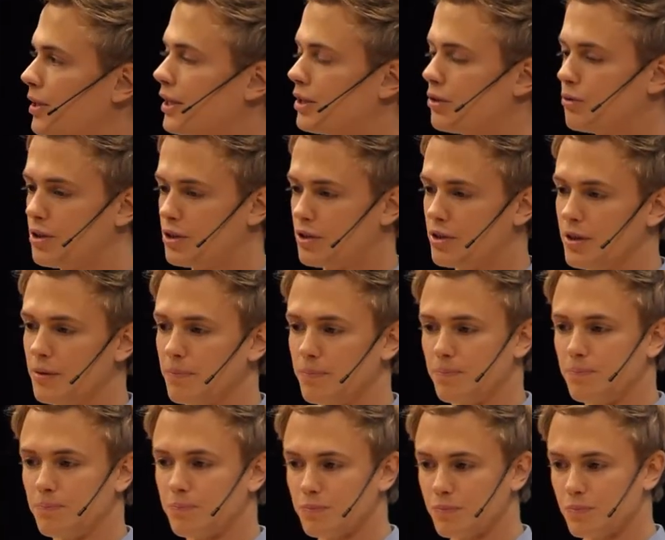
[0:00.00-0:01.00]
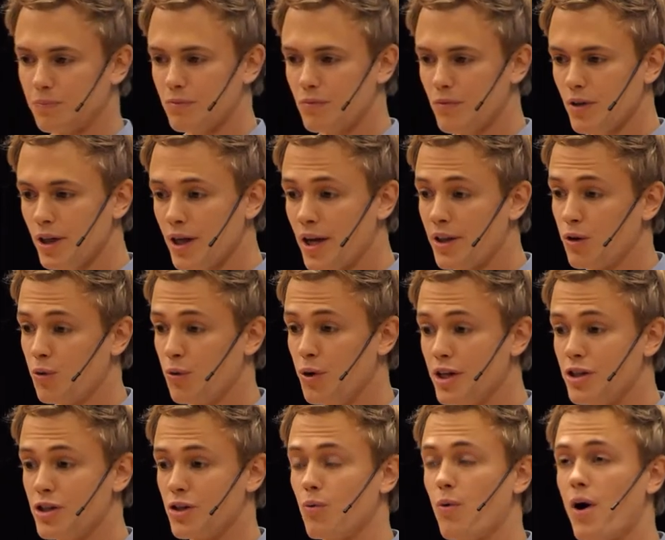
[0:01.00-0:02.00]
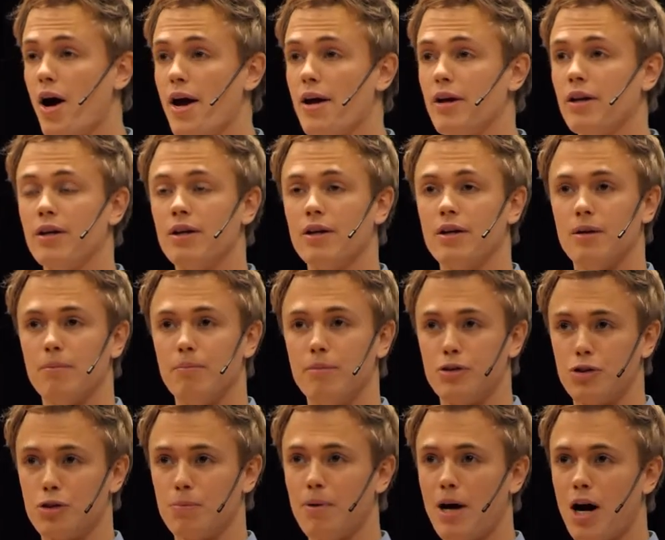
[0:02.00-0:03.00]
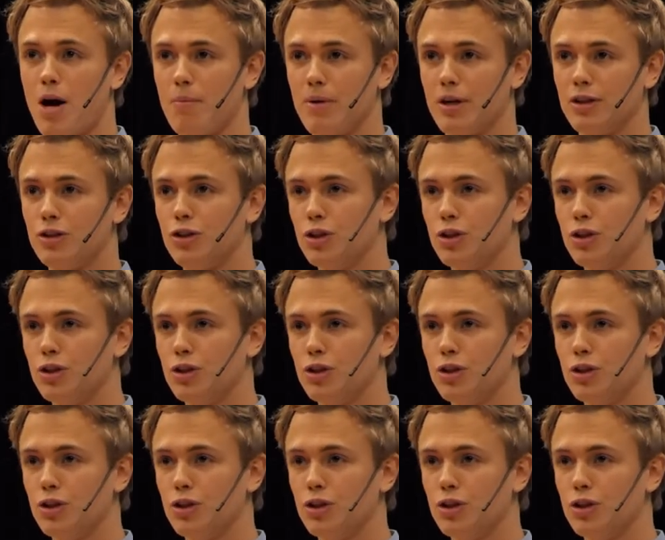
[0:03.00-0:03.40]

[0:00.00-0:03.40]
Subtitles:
electricity. And the reason why Mr. Bauman has